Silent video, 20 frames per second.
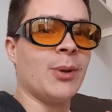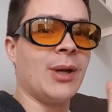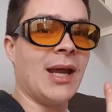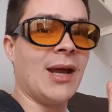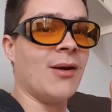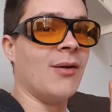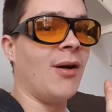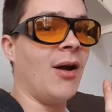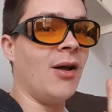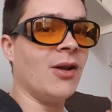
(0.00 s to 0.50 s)
but
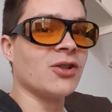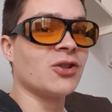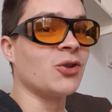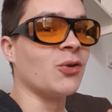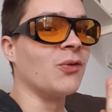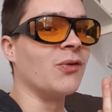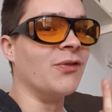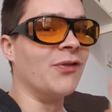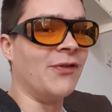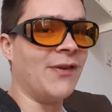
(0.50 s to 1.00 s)
they are
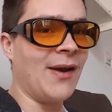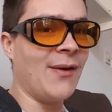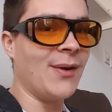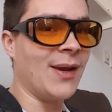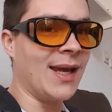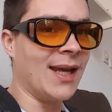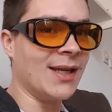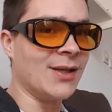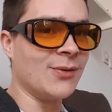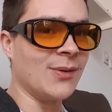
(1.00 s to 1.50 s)
also
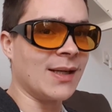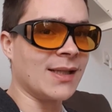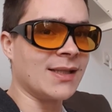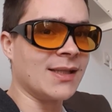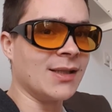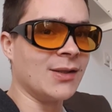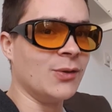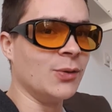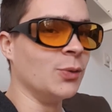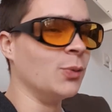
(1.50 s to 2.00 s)
very
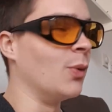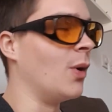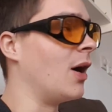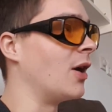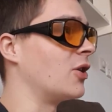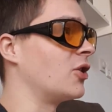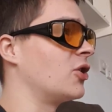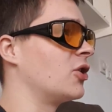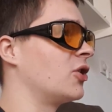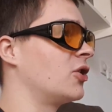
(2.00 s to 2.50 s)
interesting to
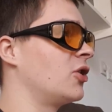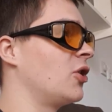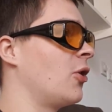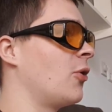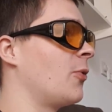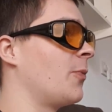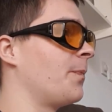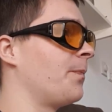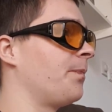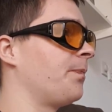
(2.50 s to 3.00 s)
watch.
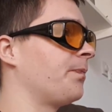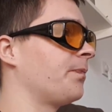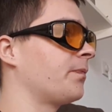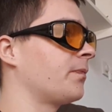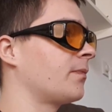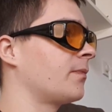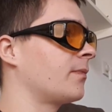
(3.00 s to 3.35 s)
So